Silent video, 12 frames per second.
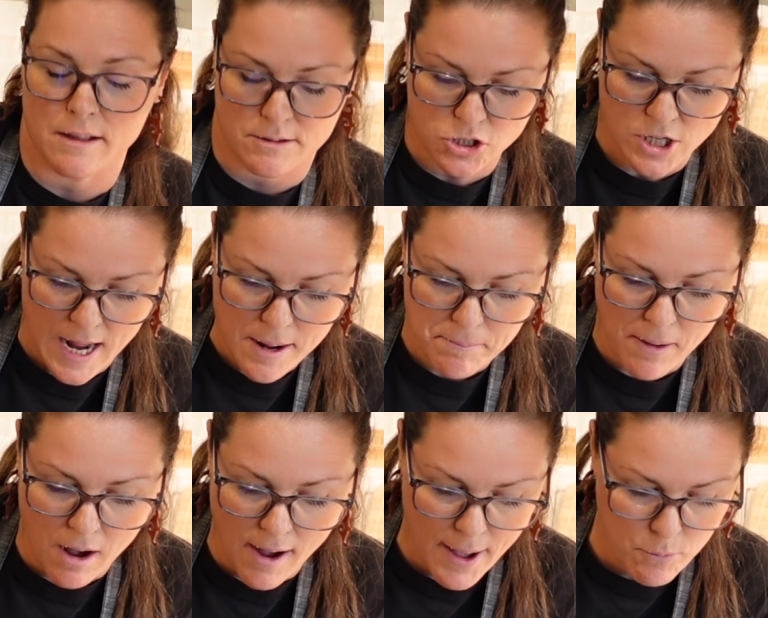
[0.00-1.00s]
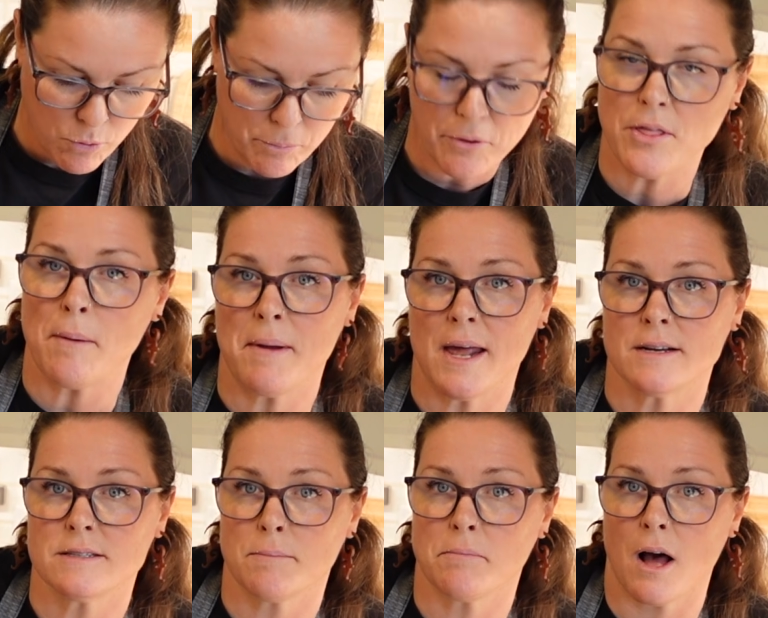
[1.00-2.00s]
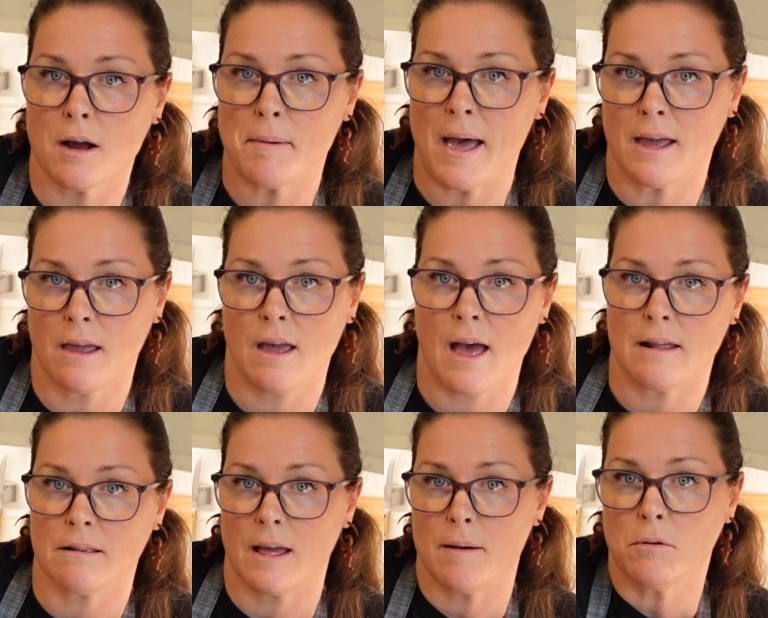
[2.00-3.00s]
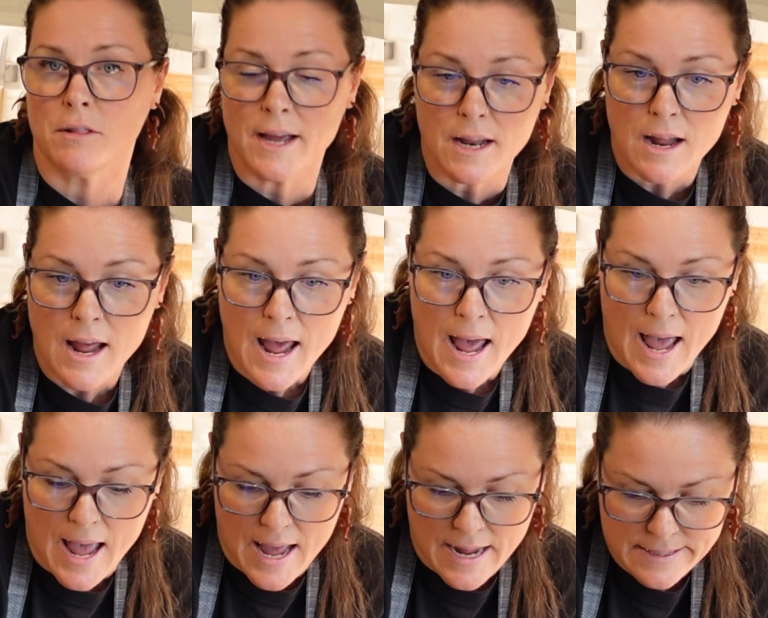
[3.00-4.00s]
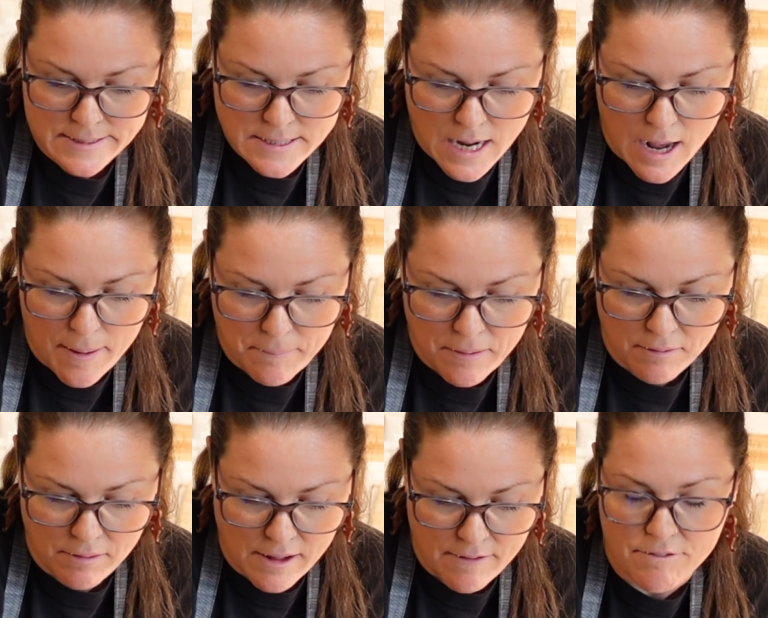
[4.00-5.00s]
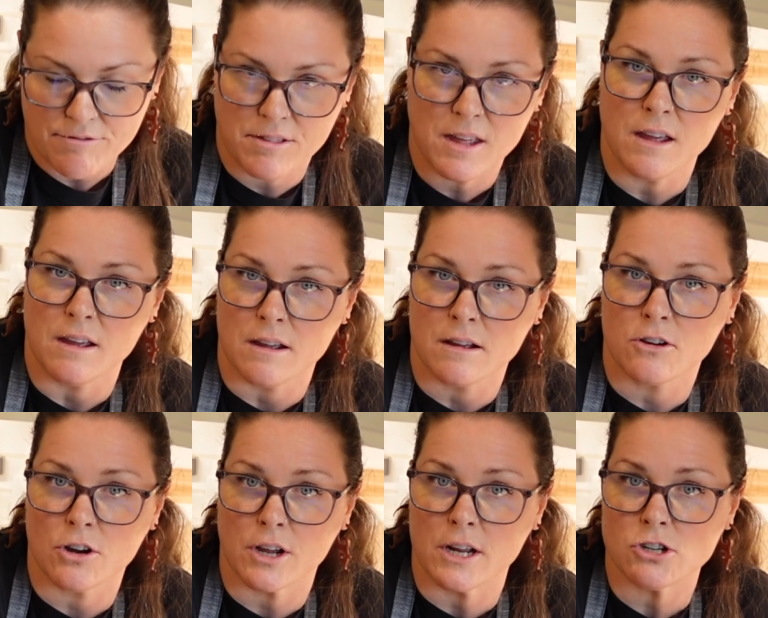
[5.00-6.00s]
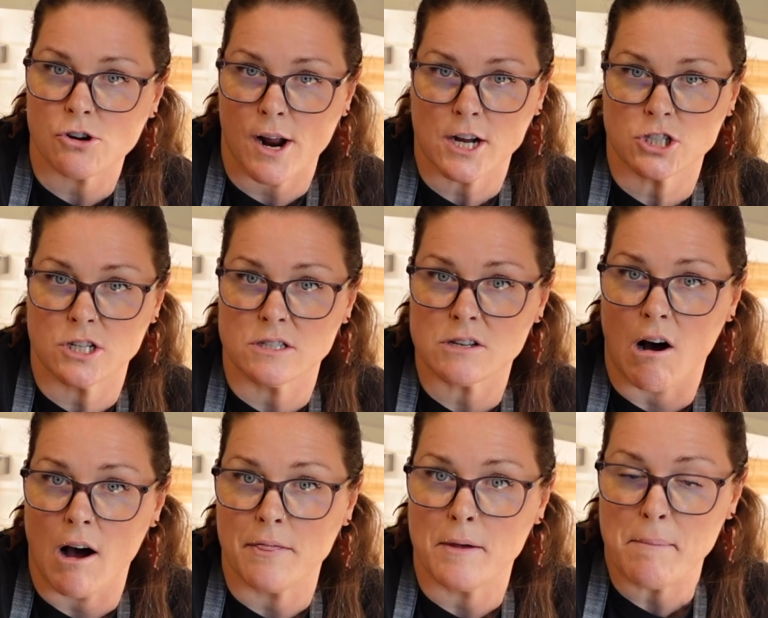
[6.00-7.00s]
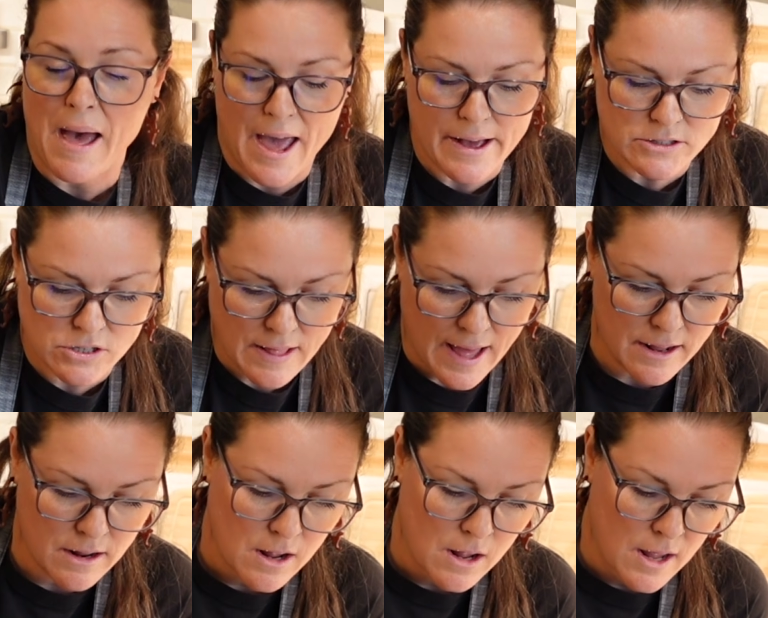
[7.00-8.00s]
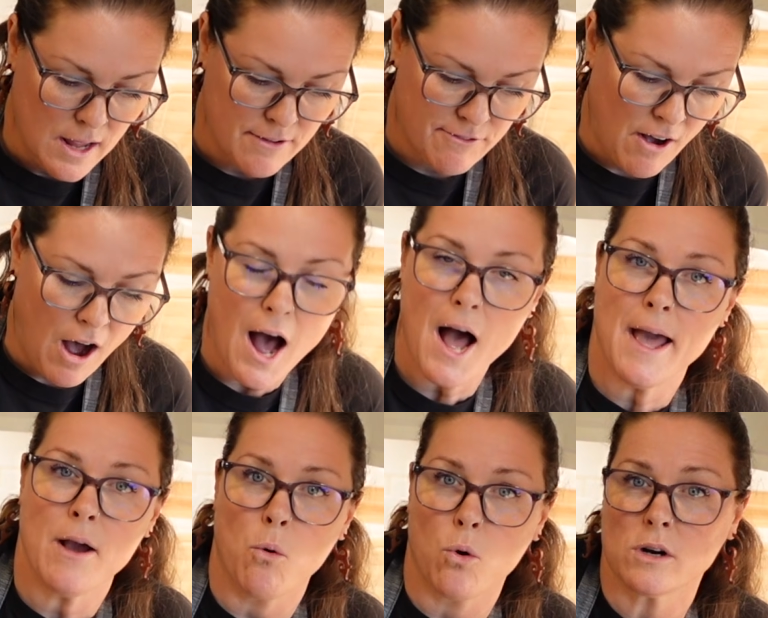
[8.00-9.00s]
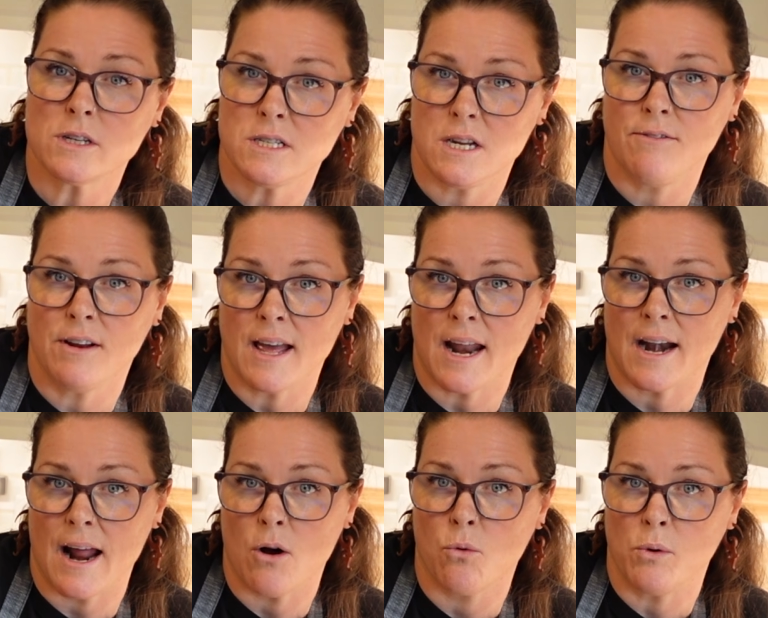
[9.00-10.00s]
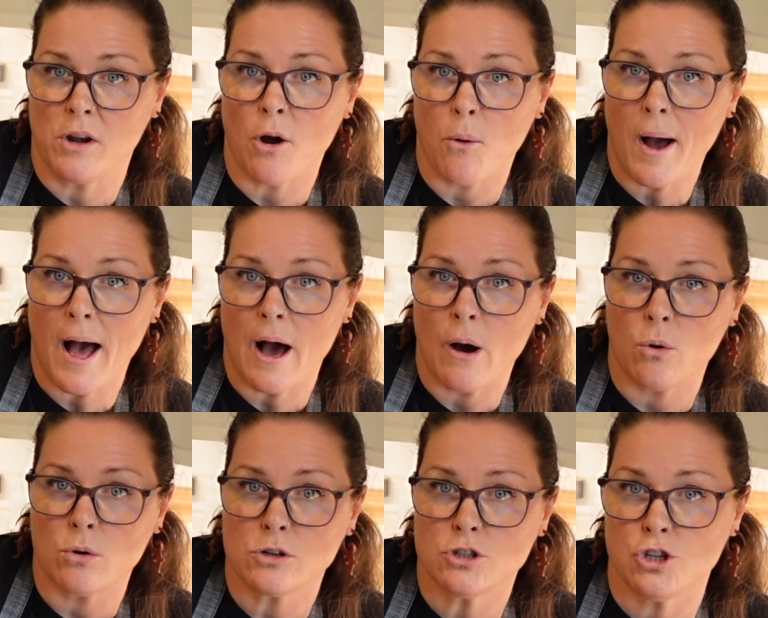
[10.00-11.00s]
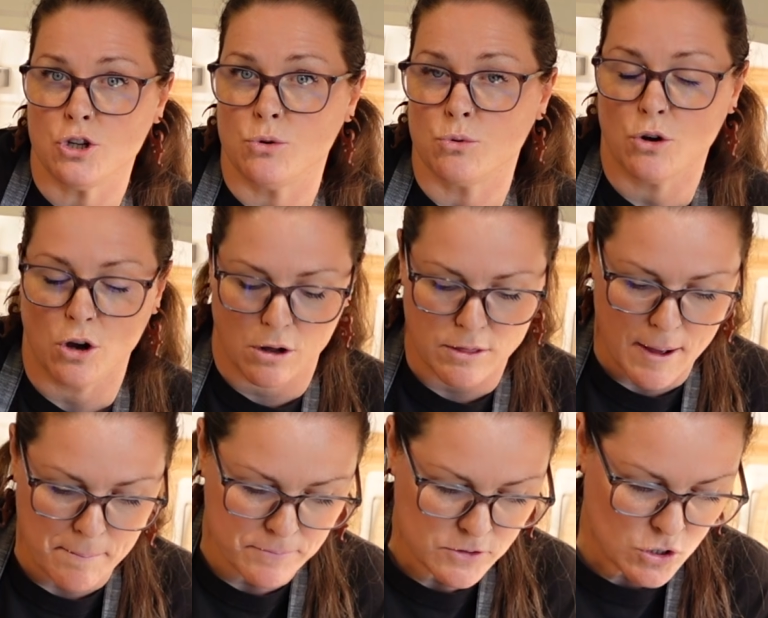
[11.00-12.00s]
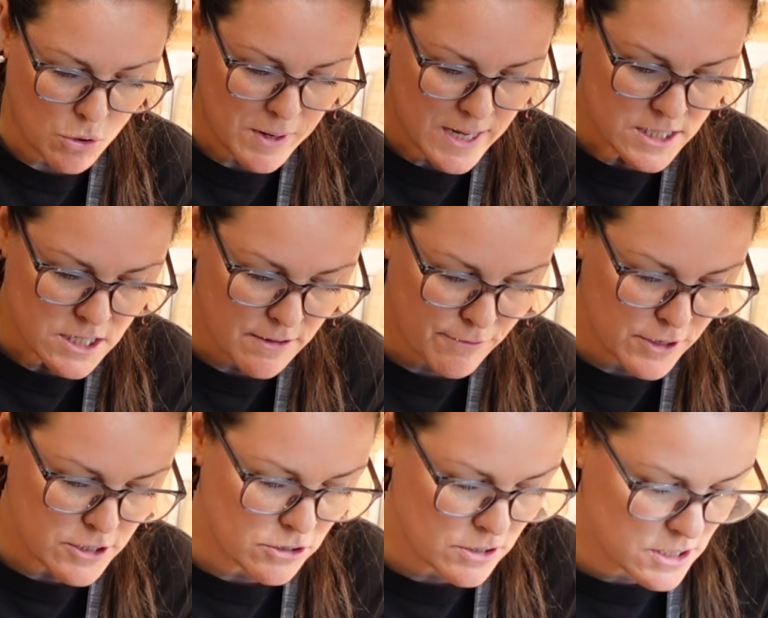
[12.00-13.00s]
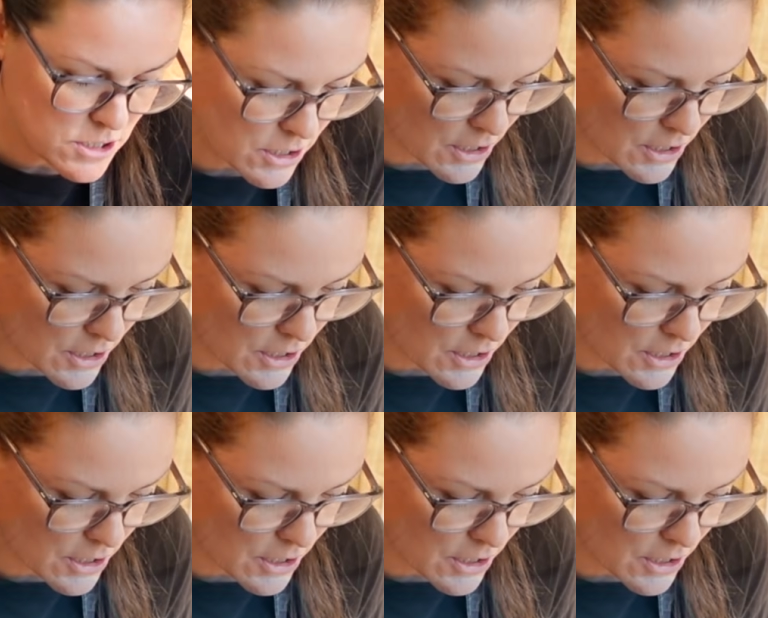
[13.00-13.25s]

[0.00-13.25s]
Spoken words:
shape, I will put them in a Ziploc baggie and label it, and leave the cooking directions on the bag so that if I or Stephen get it out, we know how to cook them. So into the freezer, these are